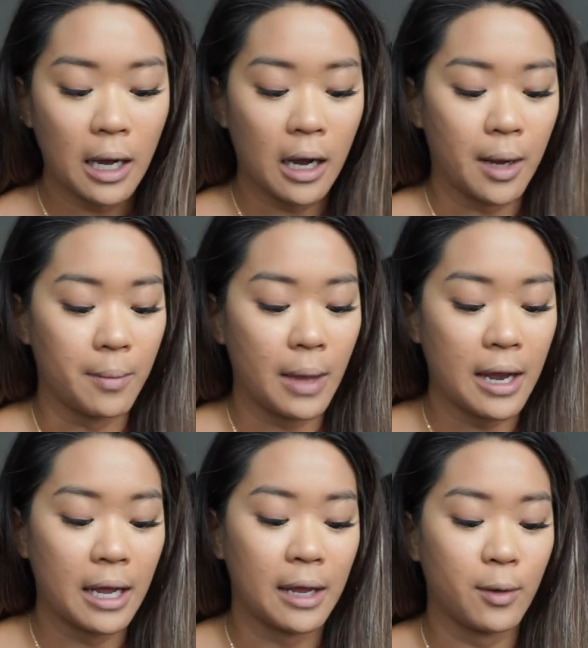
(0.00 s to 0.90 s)

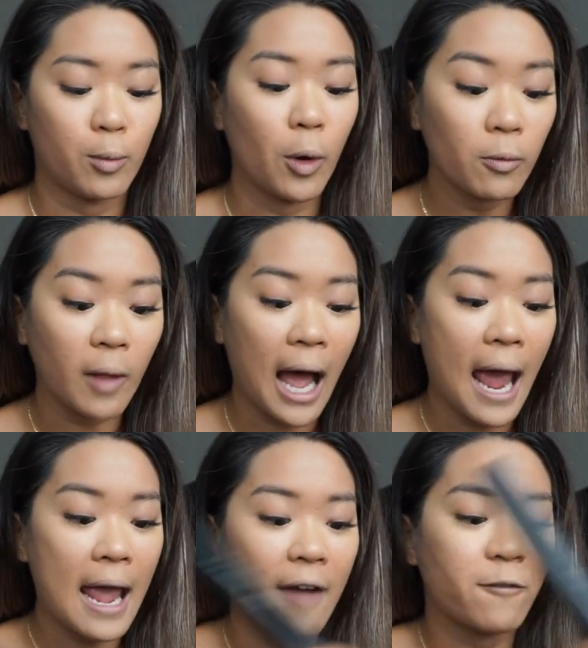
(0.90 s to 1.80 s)
and I won't
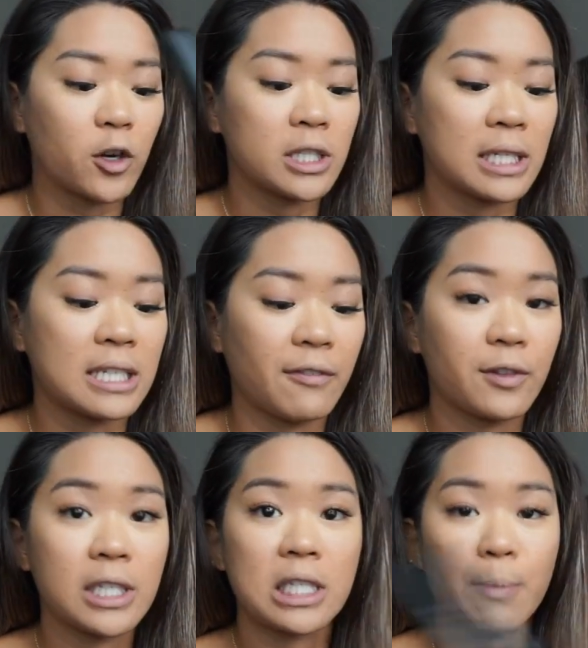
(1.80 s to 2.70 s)
lie, at first it
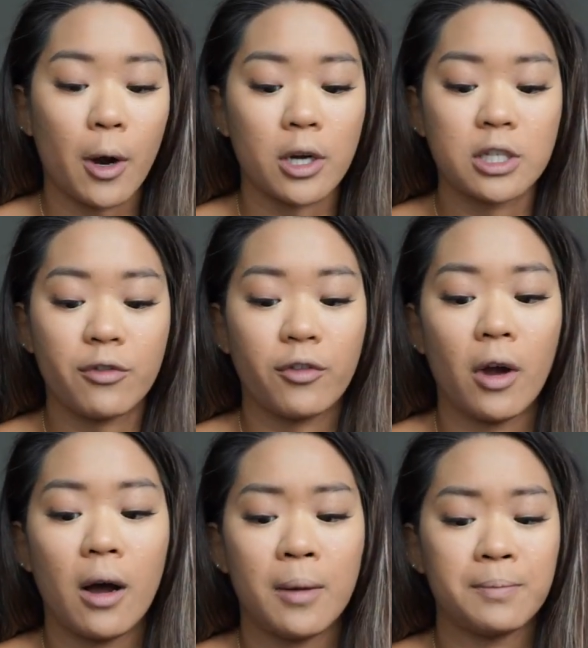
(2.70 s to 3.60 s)
definitely sparked
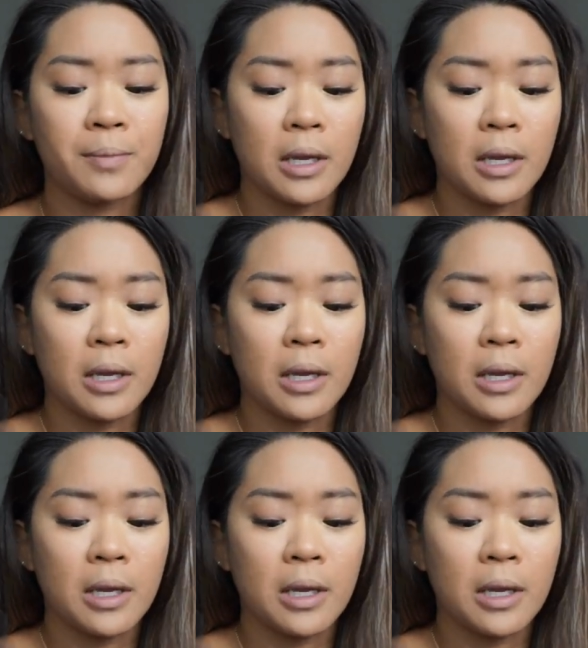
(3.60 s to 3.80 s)
from